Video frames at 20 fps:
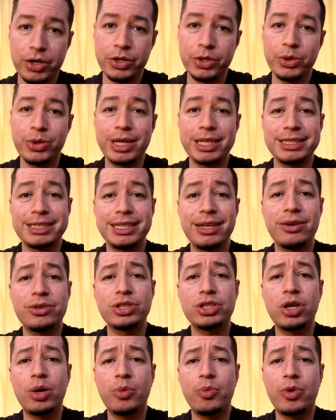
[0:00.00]
You can tell
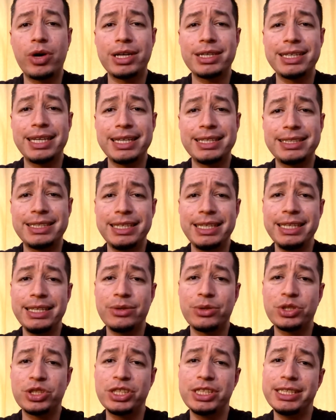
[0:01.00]
someone that he
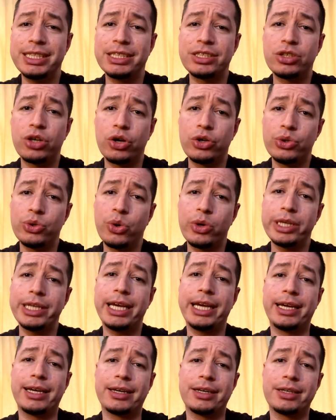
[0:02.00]
or she is
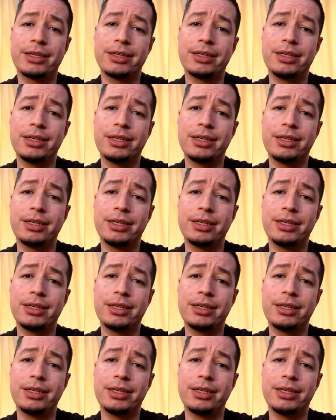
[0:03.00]
annoying.